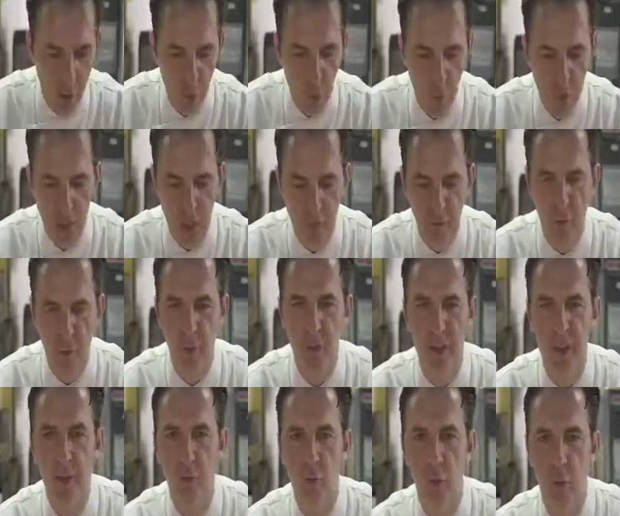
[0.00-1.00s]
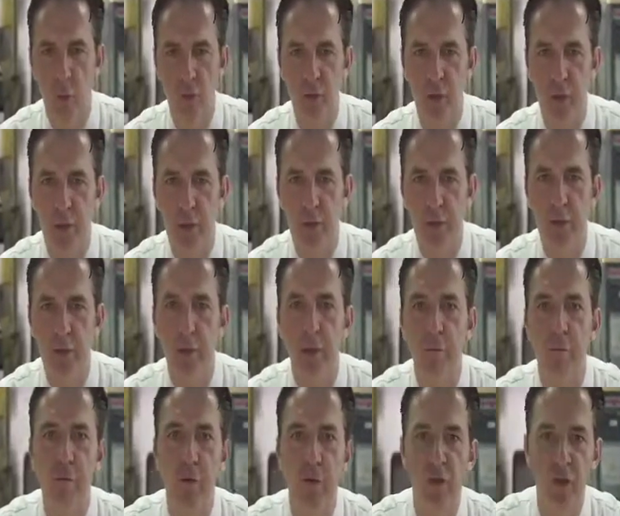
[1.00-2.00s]
we have already roasted the
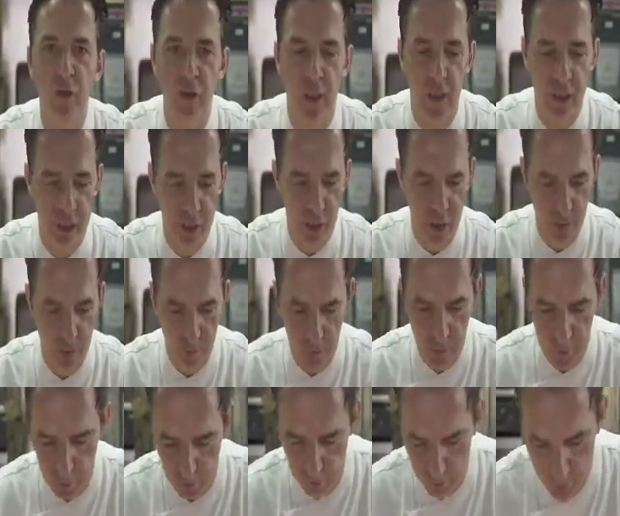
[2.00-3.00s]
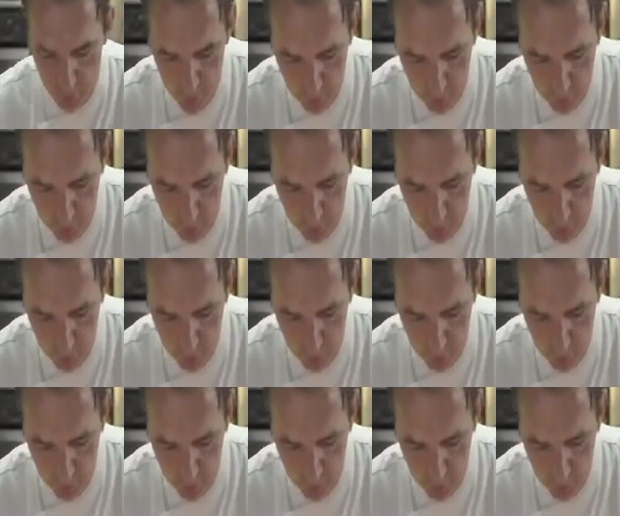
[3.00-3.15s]
first stage, and then we